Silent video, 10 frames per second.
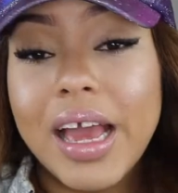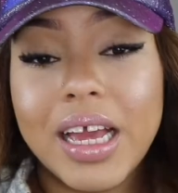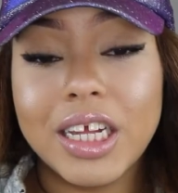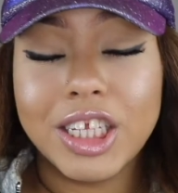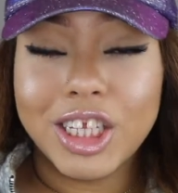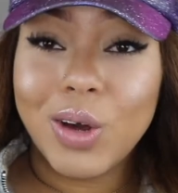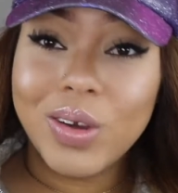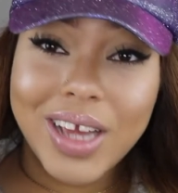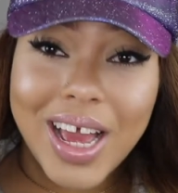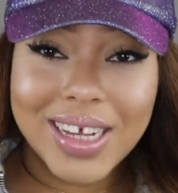And so
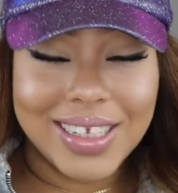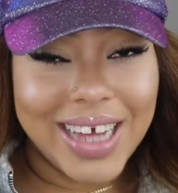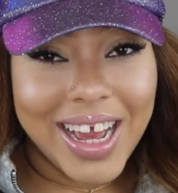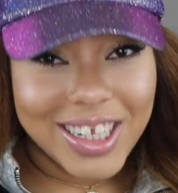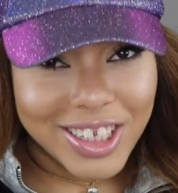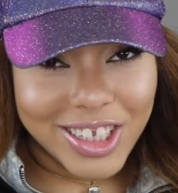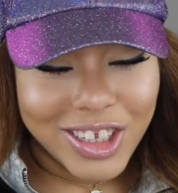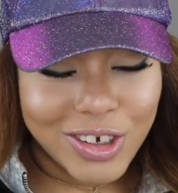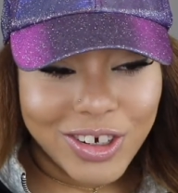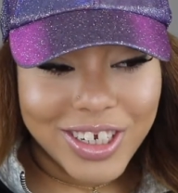yes, that is a
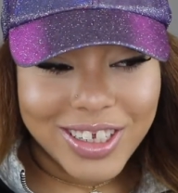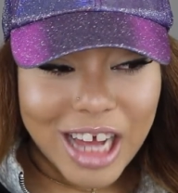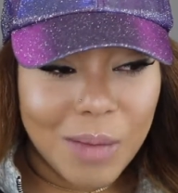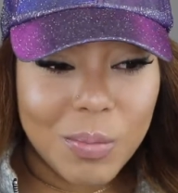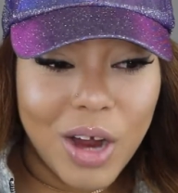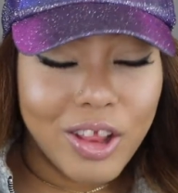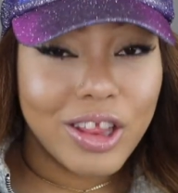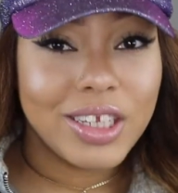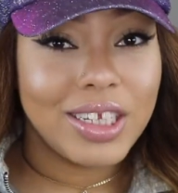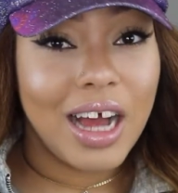story time
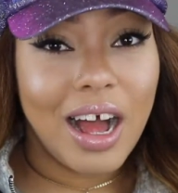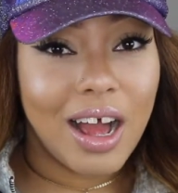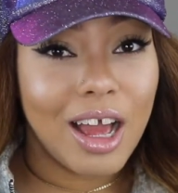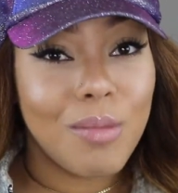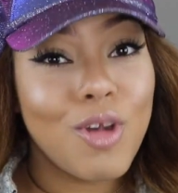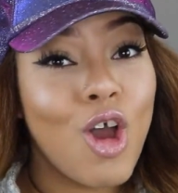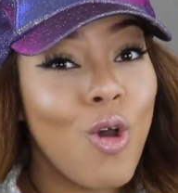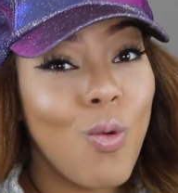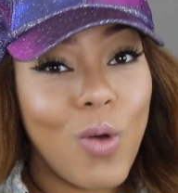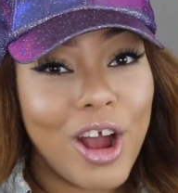about the time
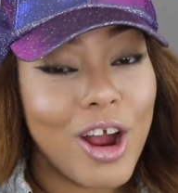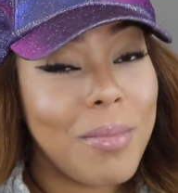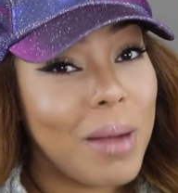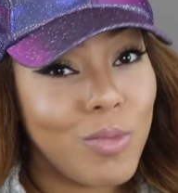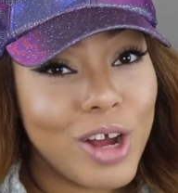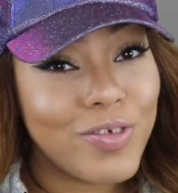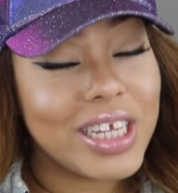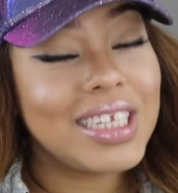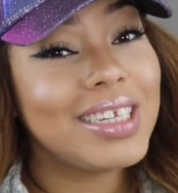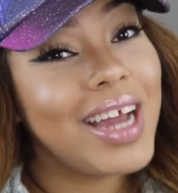where my
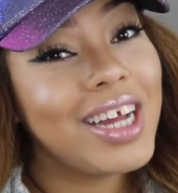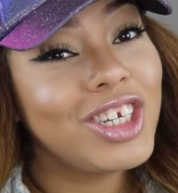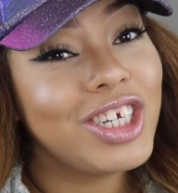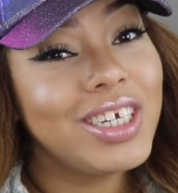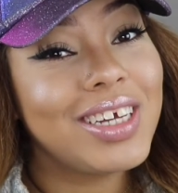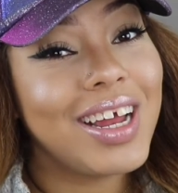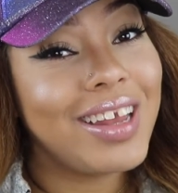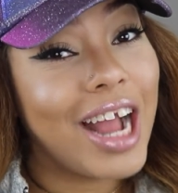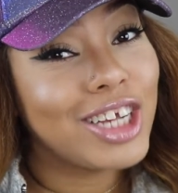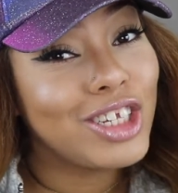boyfriend's side chick
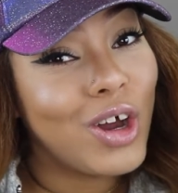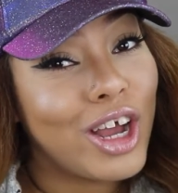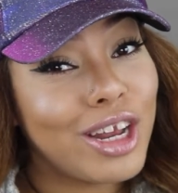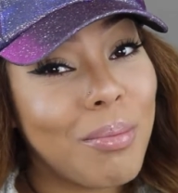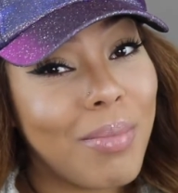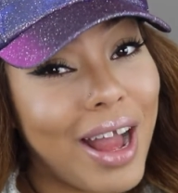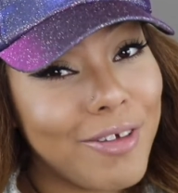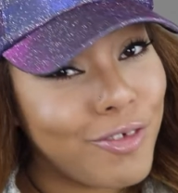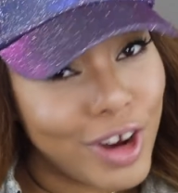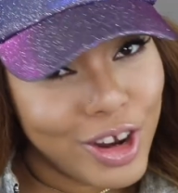knocked on my
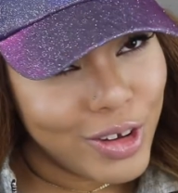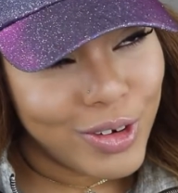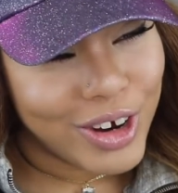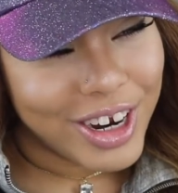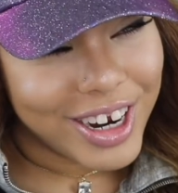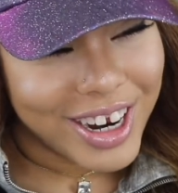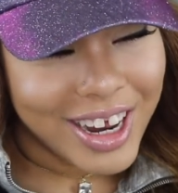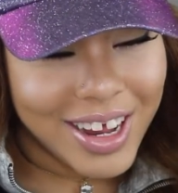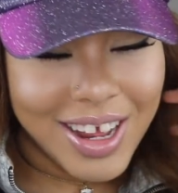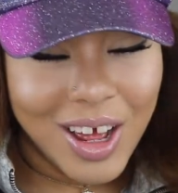front door
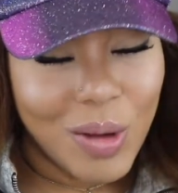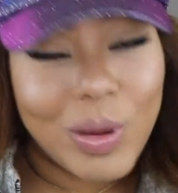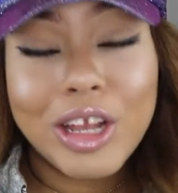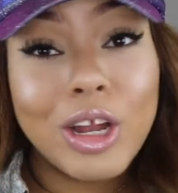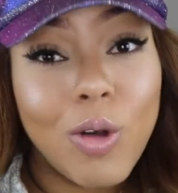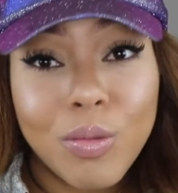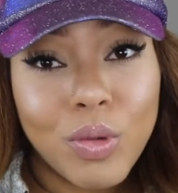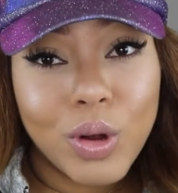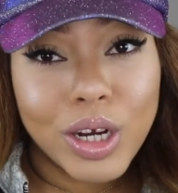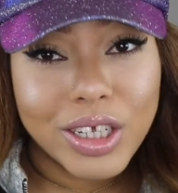with no
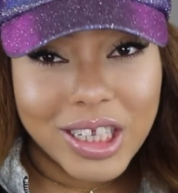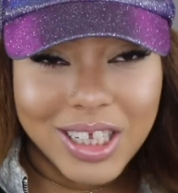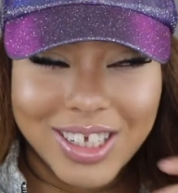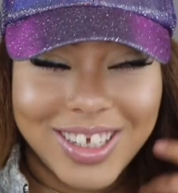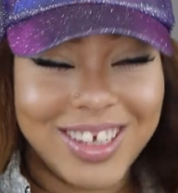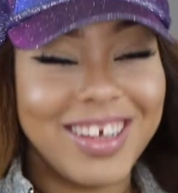remorse.